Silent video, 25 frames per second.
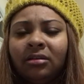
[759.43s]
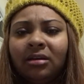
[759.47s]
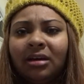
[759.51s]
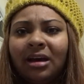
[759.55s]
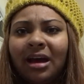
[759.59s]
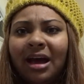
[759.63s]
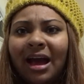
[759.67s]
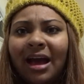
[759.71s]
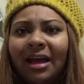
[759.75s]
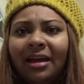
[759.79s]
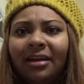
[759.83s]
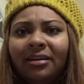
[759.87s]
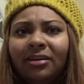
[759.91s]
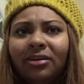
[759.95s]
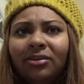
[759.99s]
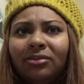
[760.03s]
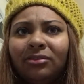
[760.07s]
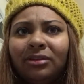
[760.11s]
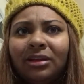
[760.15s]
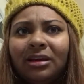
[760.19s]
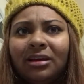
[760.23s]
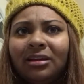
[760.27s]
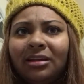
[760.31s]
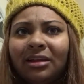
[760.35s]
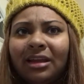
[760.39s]
I don't
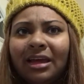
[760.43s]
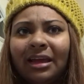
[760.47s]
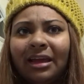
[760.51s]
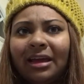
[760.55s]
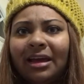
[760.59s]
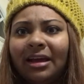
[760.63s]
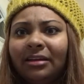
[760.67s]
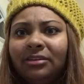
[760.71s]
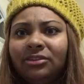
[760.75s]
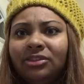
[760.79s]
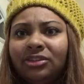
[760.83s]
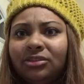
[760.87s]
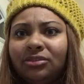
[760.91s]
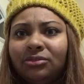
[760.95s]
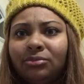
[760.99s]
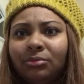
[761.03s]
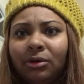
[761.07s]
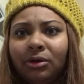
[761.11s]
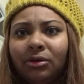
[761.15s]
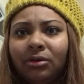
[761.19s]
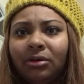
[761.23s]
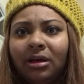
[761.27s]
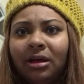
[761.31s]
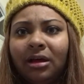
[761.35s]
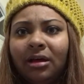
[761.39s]
look like I just
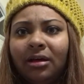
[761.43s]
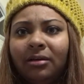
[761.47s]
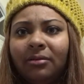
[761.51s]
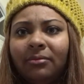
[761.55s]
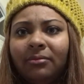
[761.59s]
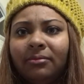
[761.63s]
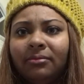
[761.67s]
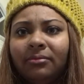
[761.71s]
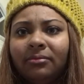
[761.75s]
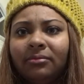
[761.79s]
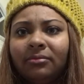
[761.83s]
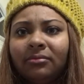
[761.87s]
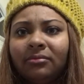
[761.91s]
woke up.